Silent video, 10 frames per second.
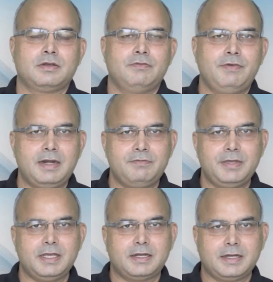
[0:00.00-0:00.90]
When
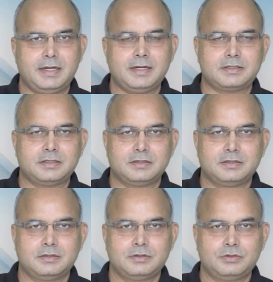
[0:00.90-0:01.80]
we connect
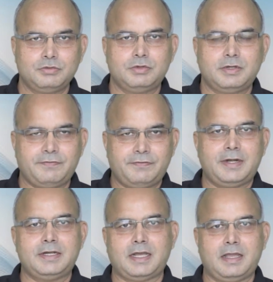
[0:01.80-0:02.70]
two
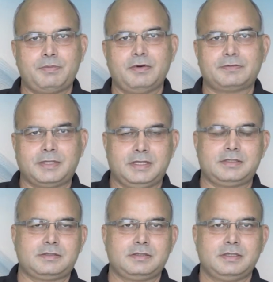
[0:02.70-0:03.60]
different type of things